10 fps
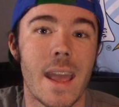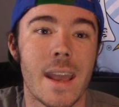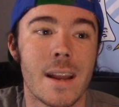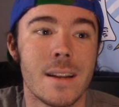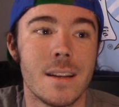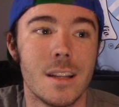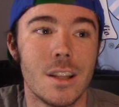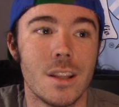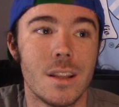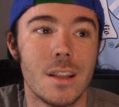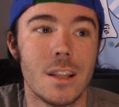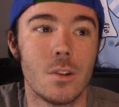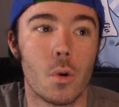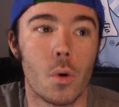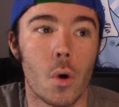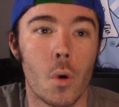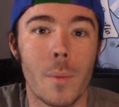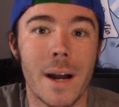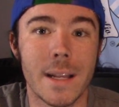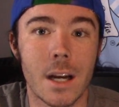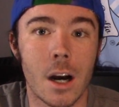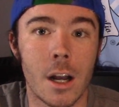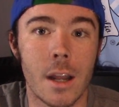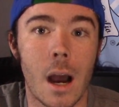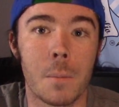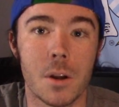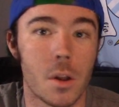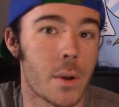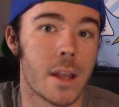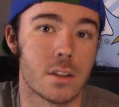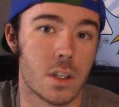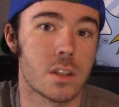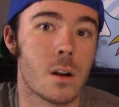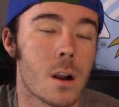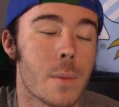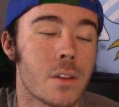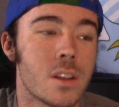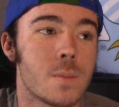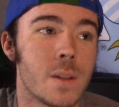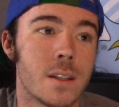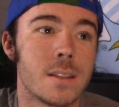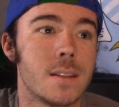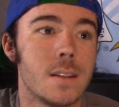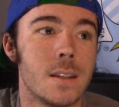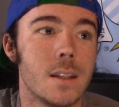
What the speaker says: And oh my God, okay, so let's talk about this, because